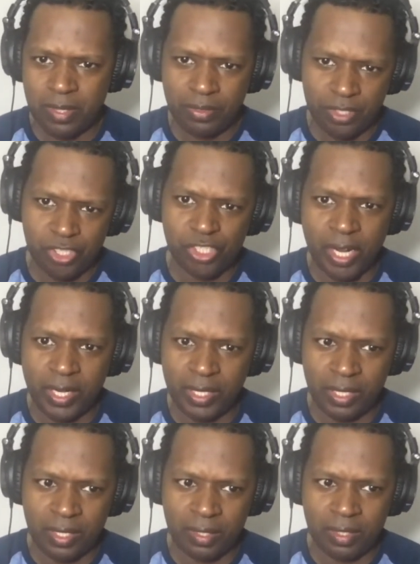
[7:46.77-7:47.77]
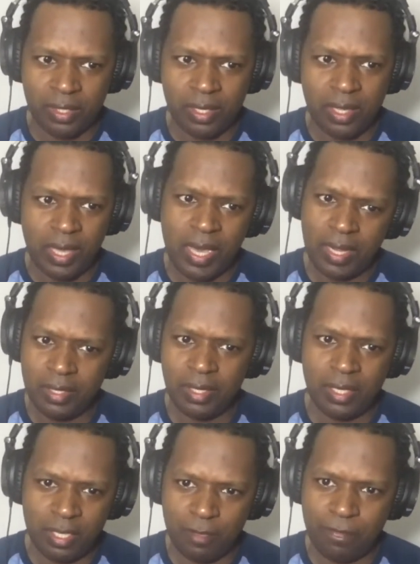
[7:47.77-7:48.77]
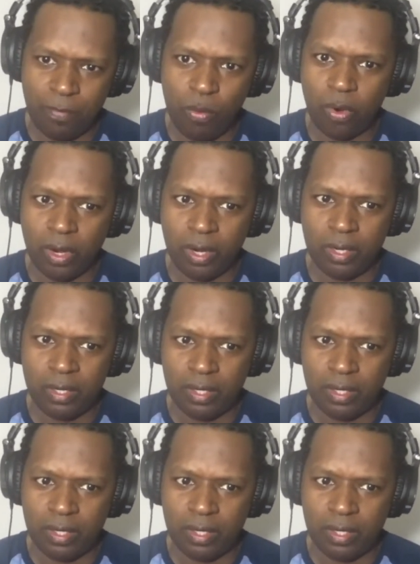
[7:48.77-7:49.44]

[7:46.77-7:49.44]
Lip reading: The Shining had an 84,